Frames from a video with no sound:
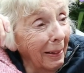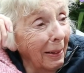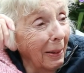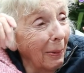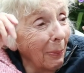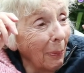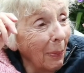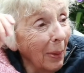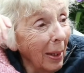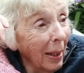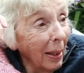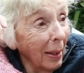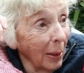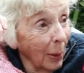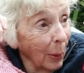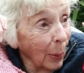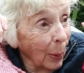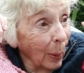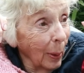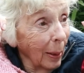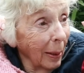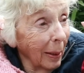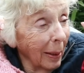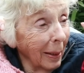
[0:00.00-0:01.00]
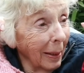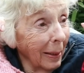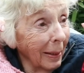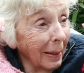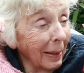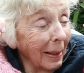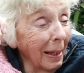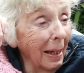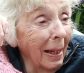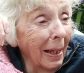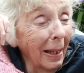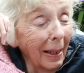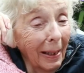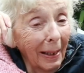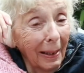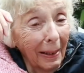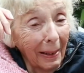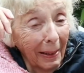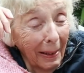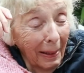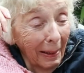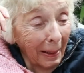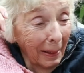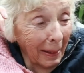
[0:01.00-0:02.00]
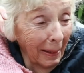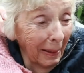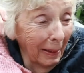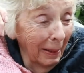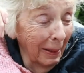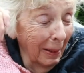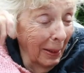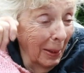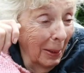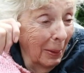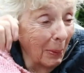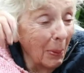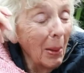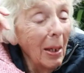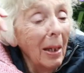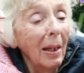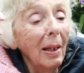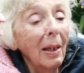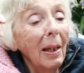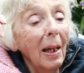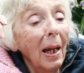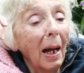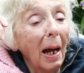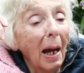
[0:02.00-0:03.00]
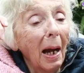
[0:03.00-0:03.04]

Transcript: Another tradition. Yes. Yeah. Yeah.